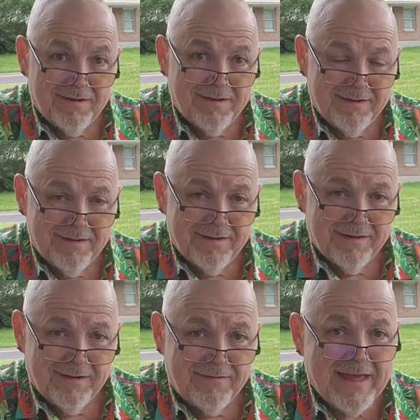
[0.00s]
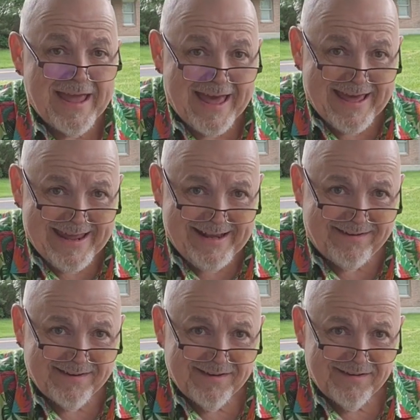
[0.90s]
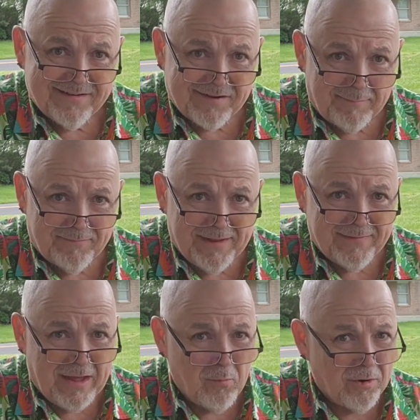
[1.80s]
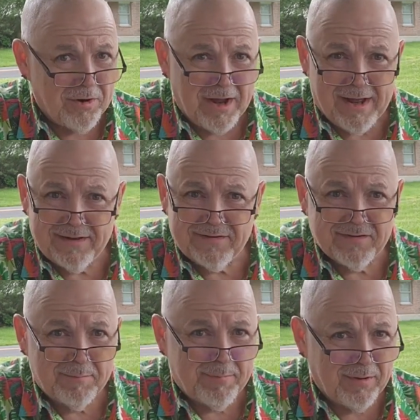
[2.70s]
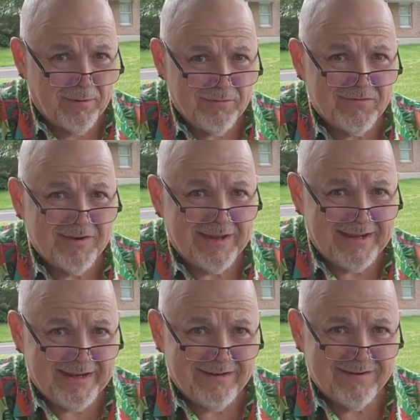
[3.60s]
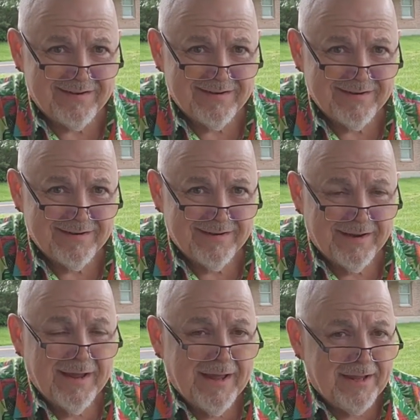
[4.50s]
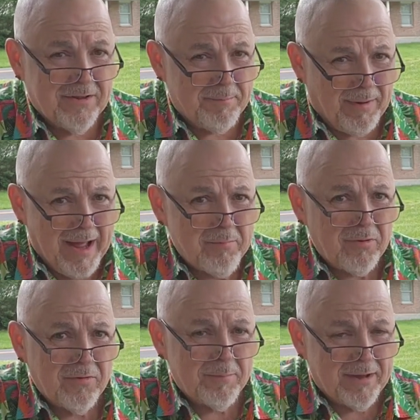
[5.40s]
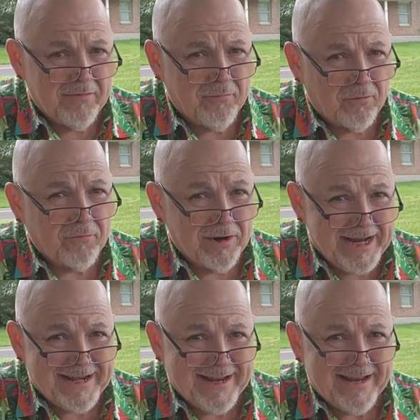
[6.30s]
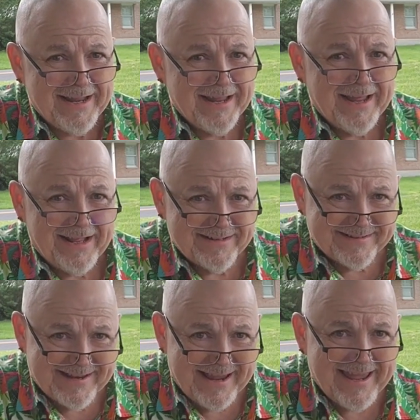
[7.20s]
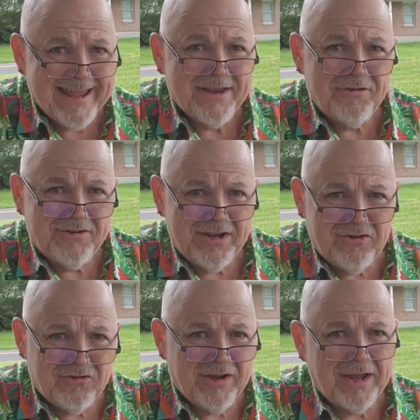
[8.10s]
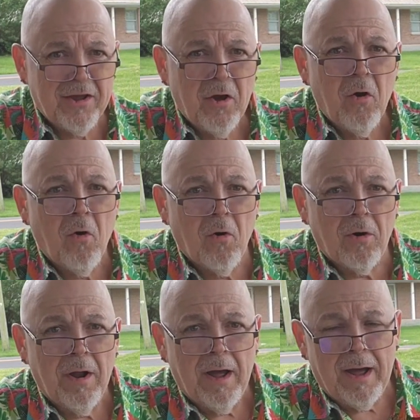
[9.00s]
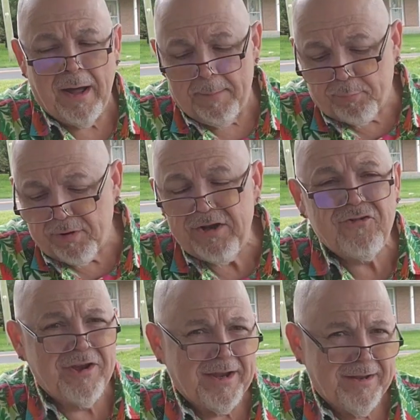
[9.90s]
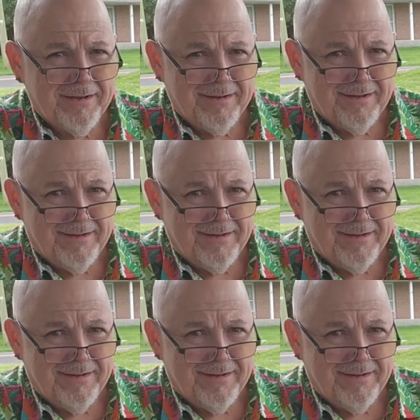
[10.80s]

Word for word: Huh. They ate something they were not supposed to eat. In the Bible, the metaphor for eating is taking in teaching or uh, preaching